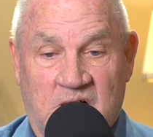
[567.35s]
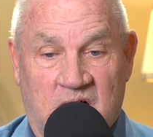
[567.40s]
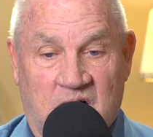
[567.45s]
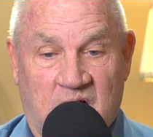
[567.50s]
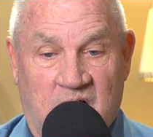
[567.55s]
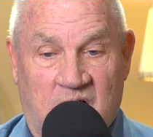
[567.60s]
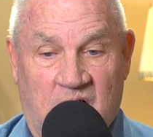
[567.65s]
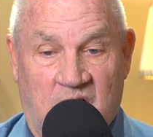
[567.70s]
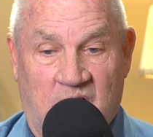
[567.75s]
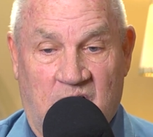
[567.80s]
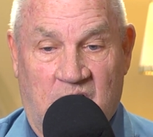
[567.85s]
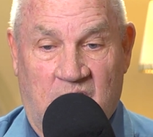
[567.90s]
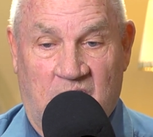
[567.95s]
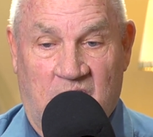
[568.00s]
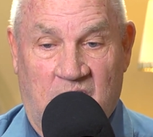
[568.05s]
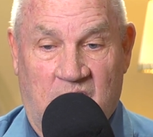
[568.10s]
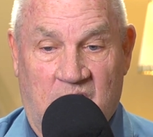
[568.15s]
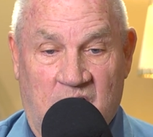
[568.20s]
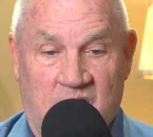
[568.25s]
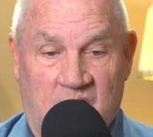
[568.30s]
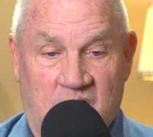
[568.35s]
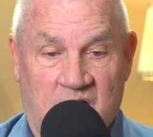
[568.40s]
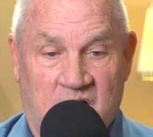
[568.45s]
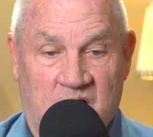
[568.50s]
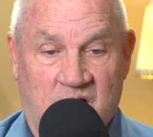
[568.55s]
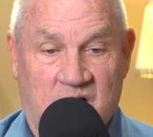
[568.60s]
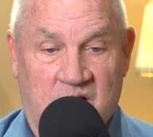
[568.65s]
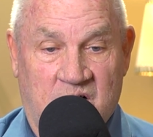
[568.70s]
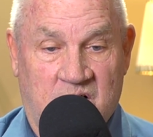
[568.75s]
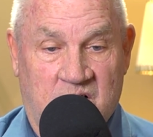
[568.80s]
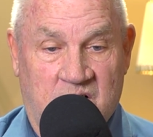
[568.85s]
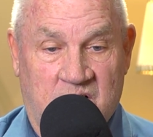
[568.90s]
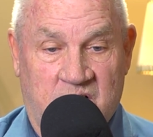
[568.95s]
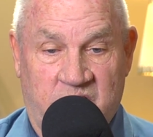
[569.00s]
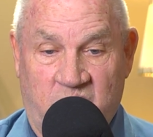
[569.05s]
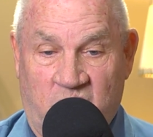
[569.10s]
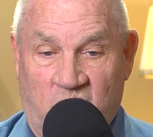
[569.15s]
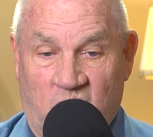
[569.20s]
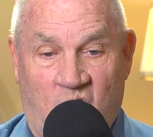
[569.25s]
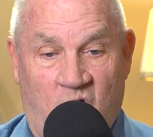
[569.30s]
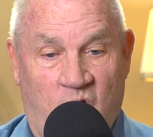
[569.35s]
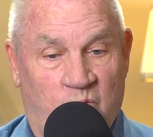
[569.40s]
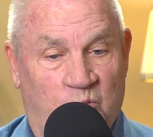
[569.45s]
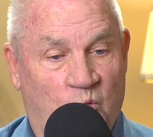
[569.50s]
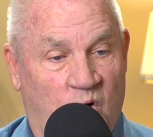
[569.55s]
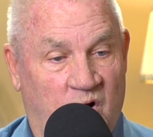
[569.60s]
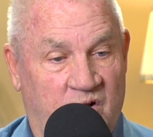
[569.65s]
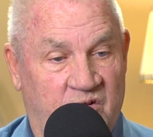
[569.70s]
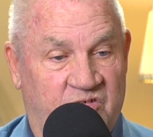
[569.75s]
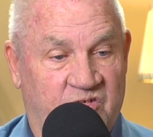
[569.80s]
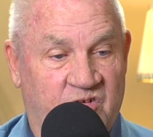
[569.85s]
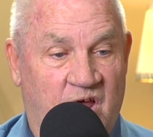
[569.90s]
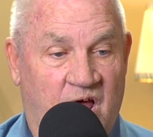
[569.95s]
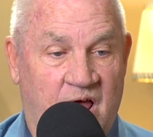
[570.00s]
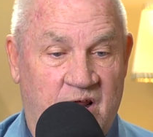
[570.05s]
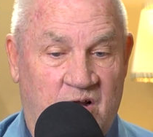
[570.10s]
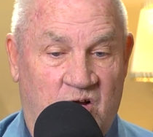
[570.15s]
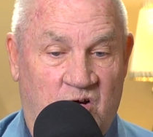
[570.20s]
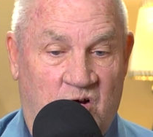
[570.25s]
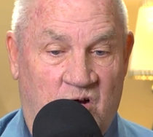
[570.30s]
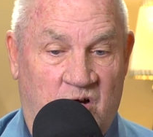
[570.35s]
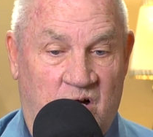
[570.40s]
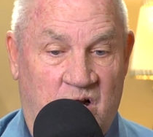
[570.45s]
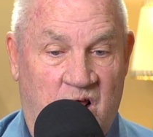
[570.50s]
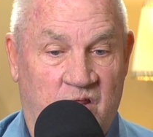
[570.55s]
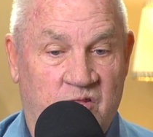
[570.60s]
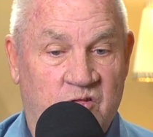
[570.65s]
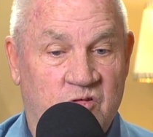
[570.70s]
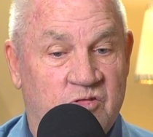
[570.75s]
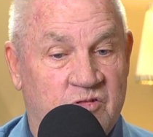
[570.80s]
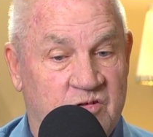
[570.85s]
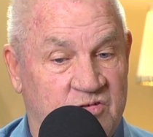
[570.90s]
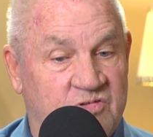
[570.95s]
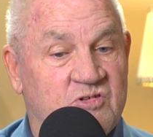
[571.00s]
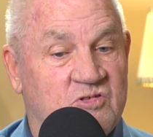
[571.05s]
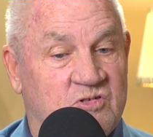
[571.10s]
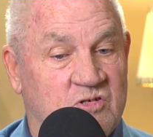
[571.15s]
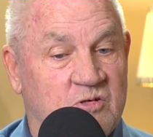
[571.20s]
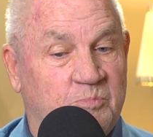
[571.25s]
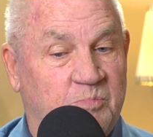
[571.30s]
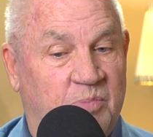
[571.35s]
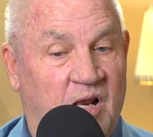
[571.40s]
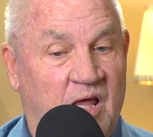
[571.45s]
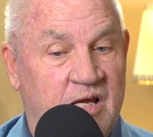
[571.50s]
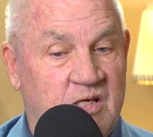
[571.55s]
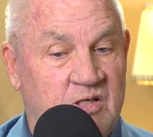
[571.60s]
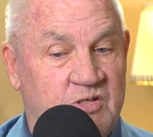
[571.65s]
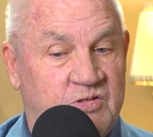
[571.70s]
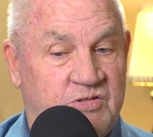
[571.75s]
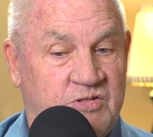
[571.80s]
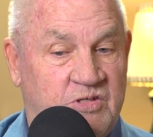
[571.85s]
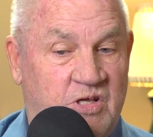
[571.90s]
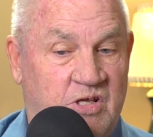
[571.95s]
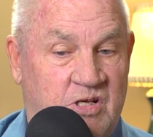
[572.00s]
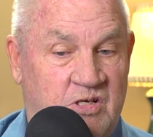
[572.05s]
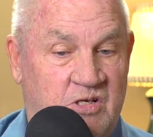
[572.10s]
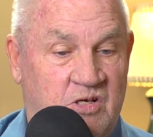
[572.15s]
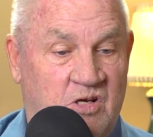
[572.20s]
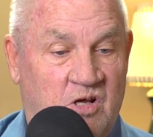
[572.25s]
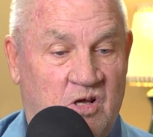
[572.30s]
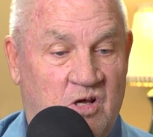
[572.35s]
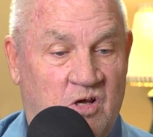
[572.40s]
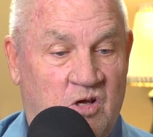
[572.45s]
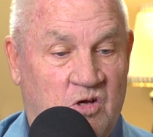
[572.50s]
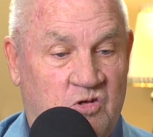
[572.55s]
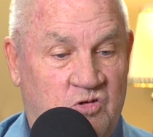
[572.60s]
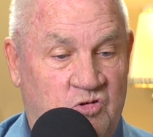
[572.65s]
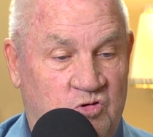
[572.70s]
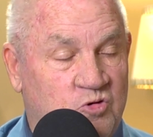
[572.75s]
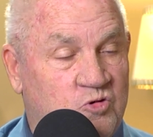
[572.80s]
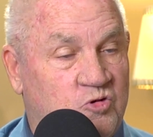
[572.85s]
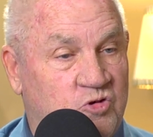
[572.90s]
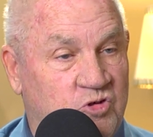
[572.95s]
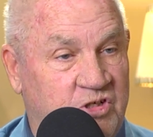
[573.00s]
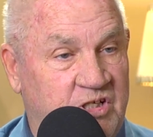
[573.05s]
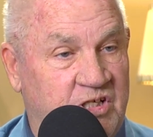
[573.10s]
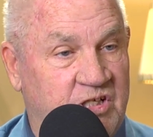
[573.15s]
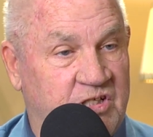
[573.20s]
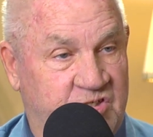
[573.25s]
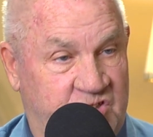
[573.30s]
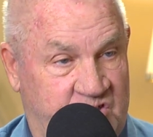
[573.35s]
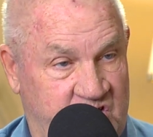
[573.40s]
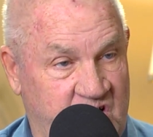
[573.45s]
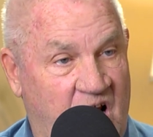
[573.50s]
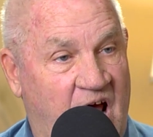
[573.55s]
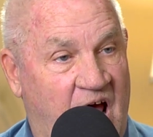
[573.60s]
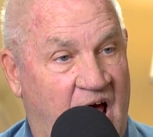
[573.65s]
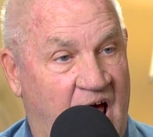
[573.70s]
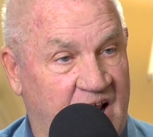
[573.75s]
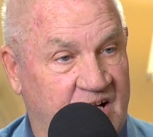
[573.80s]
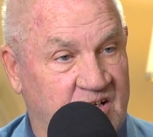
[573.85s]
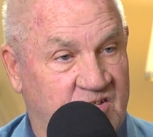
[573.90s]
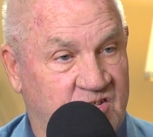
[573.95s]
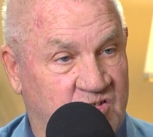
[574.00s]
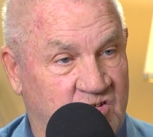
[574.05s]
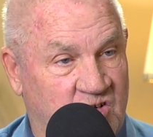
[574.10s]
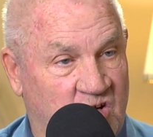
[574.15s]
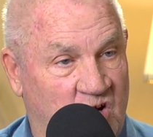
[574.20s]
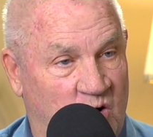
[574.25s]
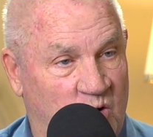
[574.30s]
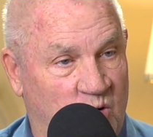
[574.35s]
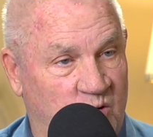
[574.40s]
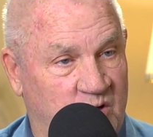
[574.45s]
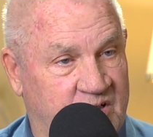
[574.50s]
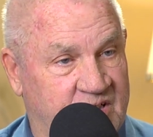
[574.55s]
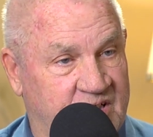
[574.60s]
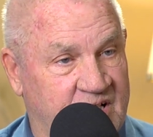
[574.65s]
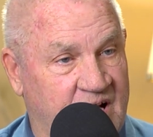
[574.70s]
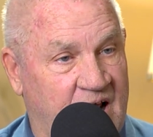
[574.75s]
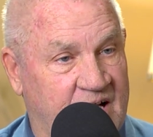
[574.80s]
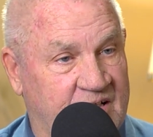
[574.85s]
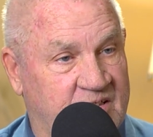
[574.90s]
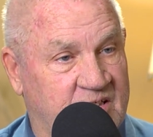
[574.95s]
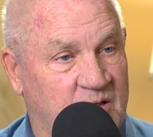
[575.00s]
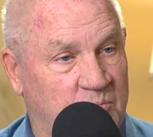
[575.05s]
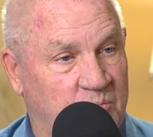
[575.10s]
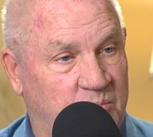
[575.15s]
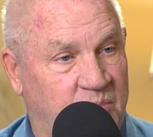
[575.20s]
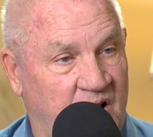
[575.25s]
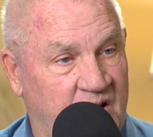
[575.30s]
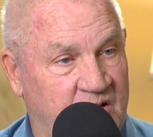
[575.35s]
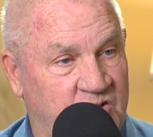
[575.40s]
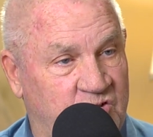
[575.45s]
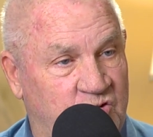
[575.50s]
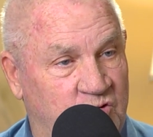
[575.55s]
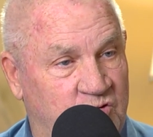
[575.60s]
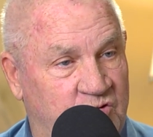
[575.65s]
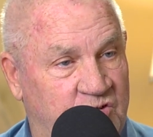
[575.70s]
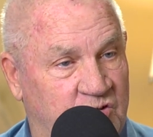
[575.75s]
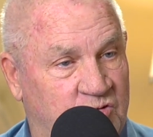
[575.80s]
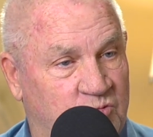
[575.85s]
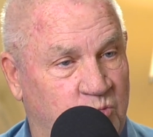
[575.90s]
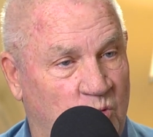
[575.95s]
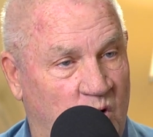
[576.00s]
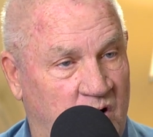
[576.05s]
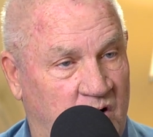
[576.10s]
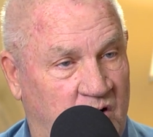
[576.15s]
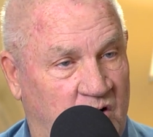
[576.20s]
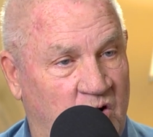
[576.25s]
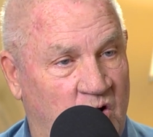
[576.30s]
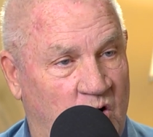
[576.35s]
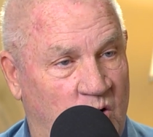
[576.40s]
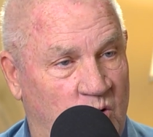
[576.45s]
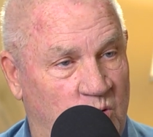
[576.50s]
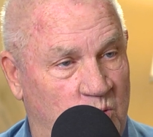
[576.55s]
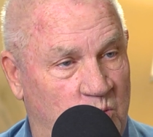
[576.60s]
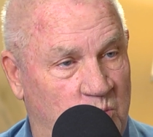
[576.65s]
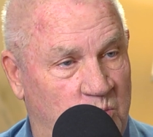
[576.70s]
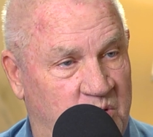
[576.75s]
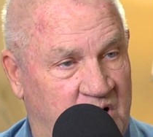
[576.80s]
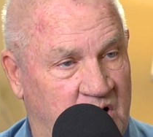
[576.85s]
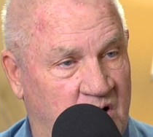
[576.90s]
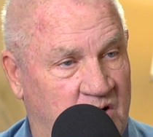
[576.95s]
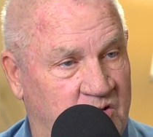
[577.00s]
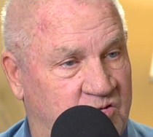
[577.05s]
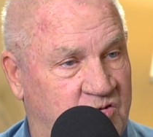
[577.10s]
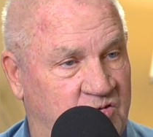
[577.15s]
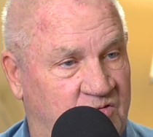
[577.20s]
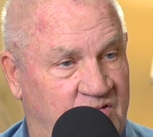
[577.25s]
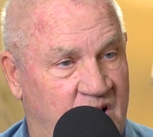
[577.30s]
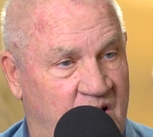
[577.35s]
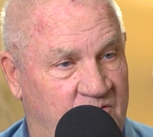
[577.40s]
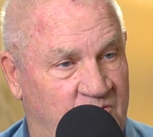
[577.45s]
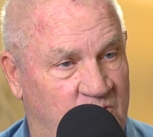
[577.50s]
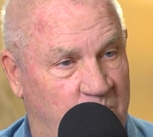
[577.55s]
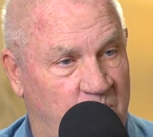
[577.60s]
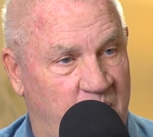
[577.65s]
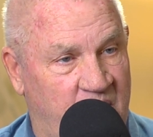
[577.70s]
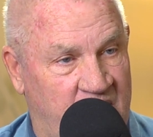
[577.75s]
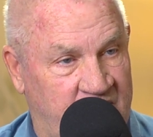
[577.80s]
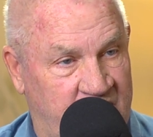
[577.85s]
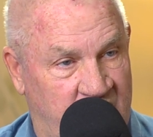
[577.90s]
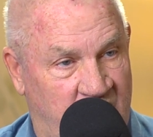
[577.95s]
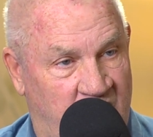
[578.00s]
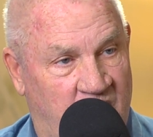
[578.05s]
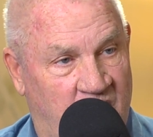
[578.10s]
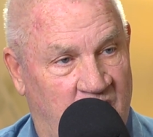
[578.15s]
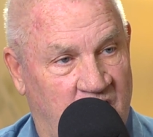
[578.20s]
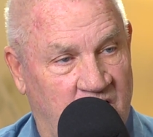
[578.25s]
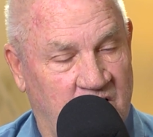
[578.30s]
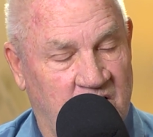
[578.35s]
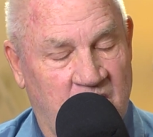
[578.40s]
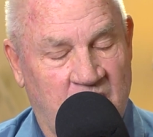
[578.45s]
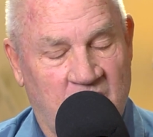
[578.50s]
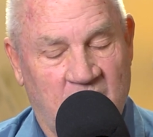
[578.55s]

Uh, they're on one side or another. This is a place that you could get shot. So it's not some place you just want to go because you've never been there.